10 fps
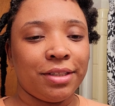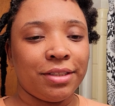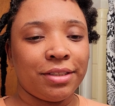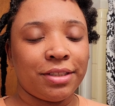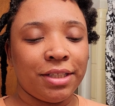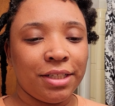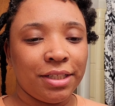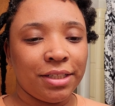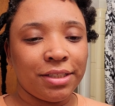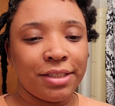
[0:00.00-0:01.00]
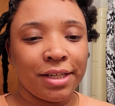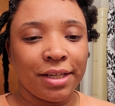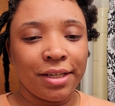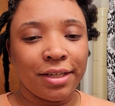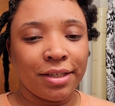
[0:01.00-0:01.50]
she
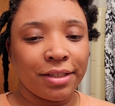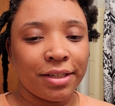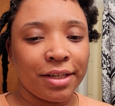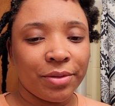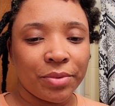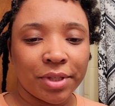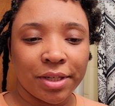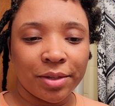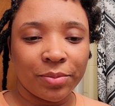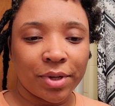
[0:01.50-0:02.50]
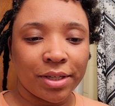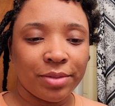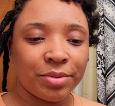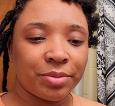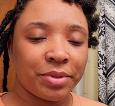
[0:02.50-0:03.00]
didn't get with him while he
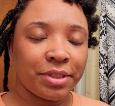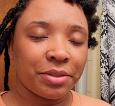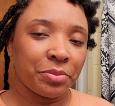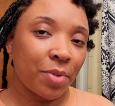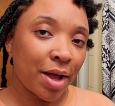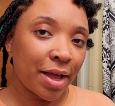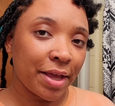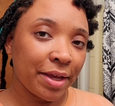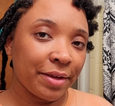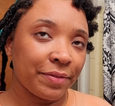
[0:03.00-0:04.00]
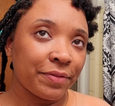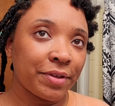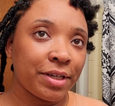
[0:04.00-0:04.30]
was with his wife.